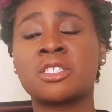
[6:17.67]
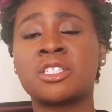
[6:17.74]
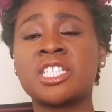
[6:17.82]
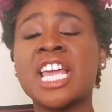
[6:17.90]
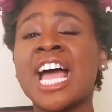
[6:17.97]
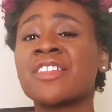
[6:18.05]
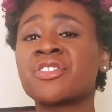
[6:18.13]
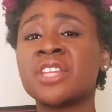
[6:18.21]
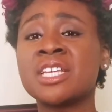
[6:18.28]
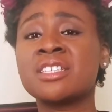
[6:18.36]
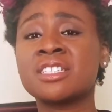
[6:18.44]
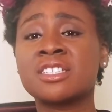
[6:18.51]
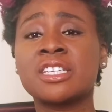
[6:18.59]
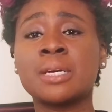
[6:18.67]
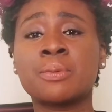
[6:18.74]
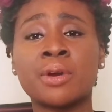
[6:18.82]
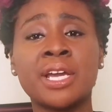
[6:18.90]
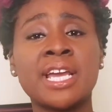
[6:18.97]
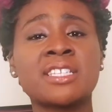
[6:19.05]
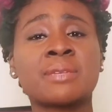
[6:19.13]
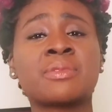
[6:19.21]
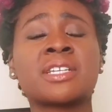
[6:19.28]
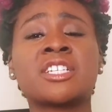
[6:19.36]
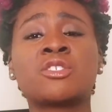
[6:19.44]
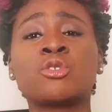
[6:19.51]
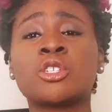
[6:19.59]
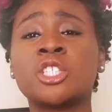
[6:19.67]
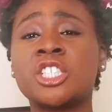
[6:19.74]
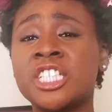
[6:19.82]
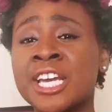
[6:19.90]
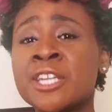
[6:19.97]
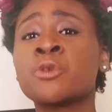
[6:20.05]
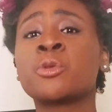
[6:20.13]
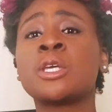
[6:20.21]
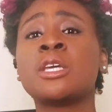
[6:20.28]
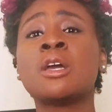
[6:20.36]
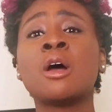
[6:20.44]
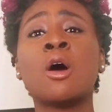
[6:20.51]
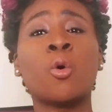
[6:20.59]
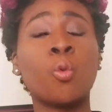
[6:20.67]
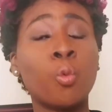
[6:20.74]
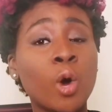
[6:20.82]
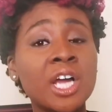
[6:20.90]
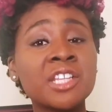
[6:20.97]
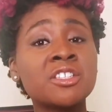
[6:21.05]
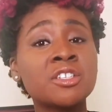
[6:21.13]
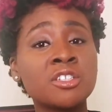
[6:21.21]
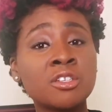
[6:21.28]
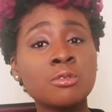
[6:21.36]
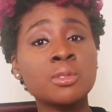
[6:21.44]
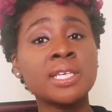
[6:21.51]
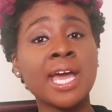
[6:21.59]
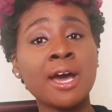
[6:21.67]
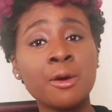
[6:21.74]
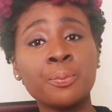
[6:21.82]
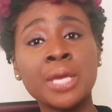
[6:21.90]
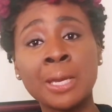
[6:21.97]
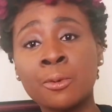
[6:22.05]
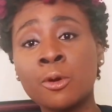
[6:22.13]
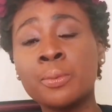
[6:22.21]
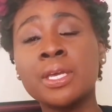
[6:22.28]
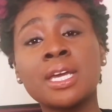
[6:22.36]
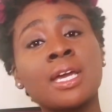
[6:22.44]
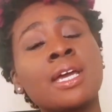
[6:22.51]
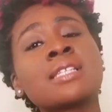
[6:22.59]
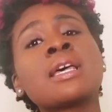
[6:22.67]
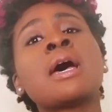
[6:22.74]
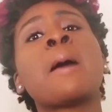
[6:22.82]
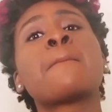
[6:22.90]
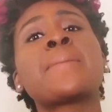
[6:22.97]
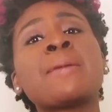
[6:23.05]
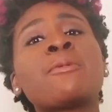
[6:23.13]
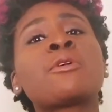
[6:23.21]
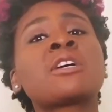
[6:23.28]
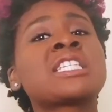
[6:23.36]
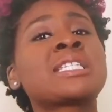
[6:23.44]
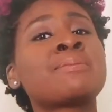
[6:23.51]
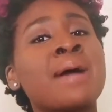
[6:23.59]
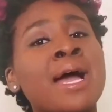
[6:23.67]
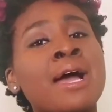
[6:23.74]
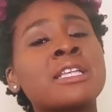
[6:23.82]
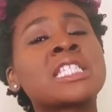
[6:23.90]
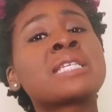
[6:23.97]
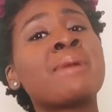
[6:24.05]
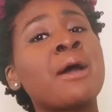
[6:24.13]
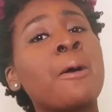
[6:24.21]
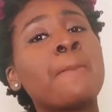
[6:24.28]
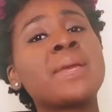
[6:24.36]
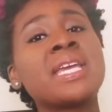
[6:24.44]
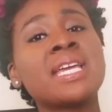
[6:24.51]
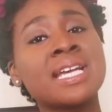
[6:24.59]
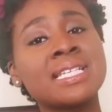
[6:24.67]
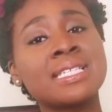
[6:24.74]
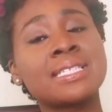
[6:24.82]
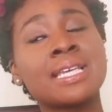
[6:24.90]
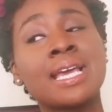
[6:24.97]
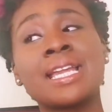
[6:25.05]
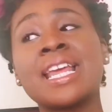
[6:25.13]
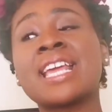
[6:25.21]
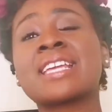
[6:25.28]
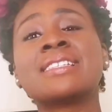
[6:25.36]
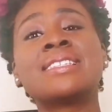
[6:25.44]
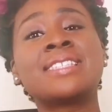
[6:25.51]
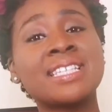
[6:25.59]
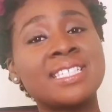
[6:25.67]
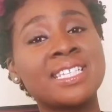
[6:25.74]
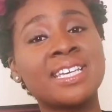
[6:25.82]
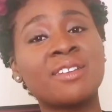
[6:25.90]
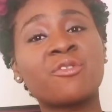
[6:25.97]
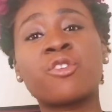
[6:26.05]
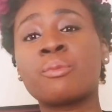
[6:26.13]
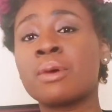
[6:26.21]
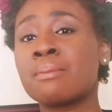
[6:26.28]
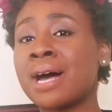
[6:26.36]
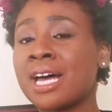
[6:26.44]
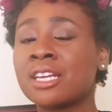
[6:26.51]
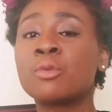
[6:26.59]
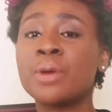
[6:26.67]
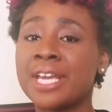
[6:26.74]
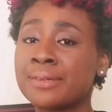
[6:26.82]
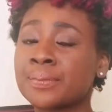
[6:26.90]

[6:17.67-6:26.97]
authentic to your brand, something that you genuinely want to do to help people, because people can smell BS. They can sense it from a mile away.